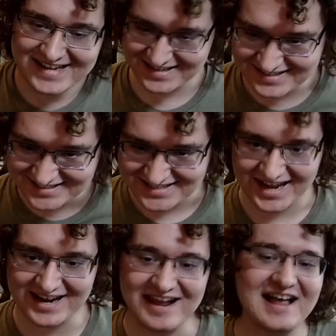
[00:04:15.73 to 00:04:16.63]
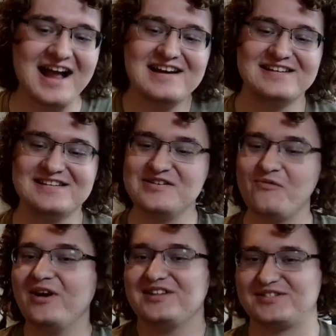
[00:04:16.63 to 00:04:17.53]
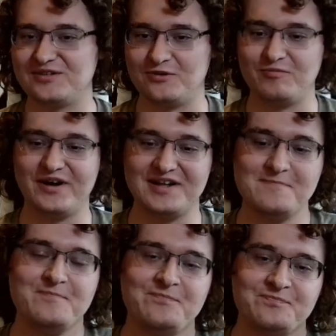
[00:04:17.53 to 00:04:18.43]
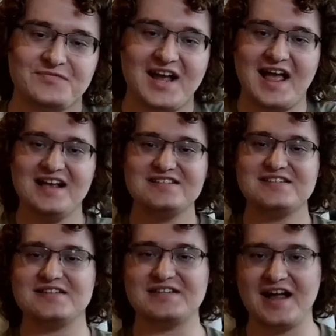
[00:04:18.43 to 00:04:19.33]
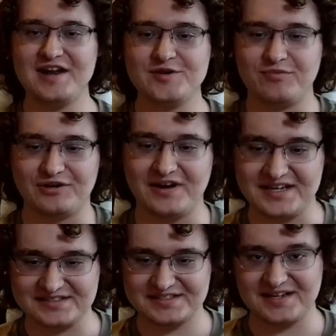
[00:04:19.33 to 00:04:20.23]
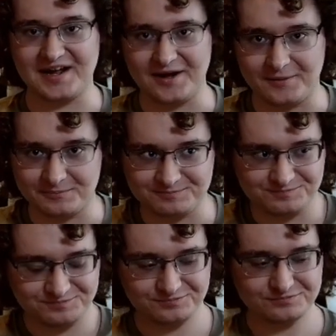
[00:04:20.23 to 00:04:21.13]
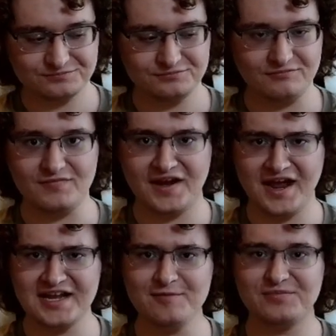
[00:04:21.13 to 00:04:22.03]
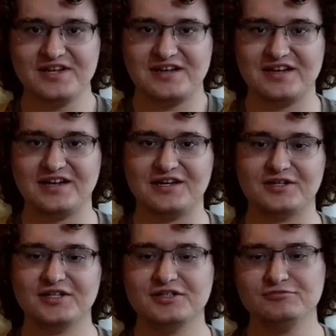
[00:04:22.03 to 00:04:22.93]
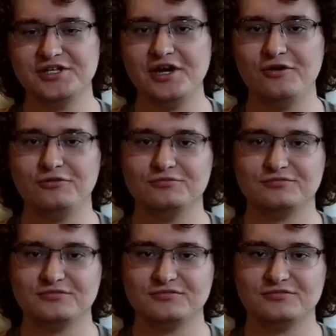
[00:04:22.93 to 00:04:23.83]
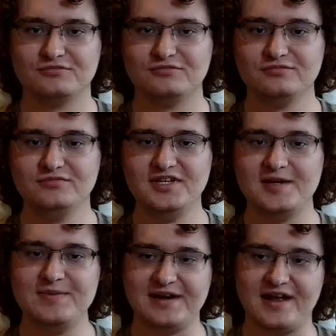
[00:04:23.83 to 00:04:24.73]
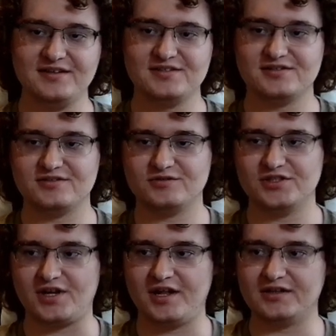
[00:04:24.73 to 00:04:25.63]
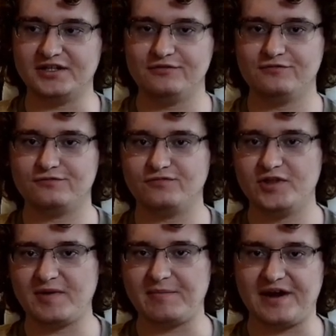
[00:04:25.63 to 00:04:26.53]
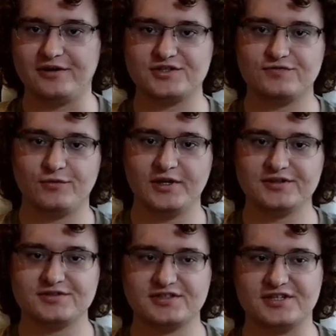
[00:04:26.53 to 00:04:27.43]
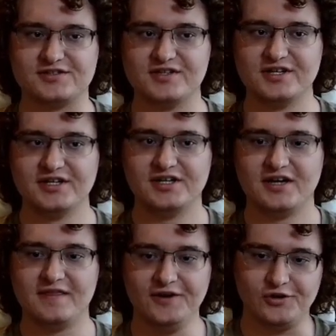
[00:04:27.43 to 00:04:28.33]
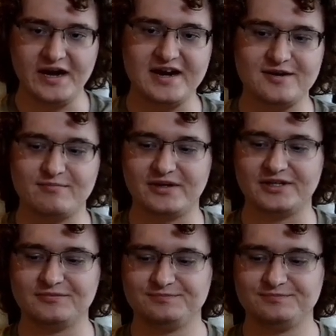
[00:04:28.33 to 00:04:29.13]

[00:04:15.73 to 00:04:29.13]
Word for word: inside i kind of didn't want to but as it kind of progressed, um, I kept thinking, you know, it'd be nice to not live with my parents for once because they're great, but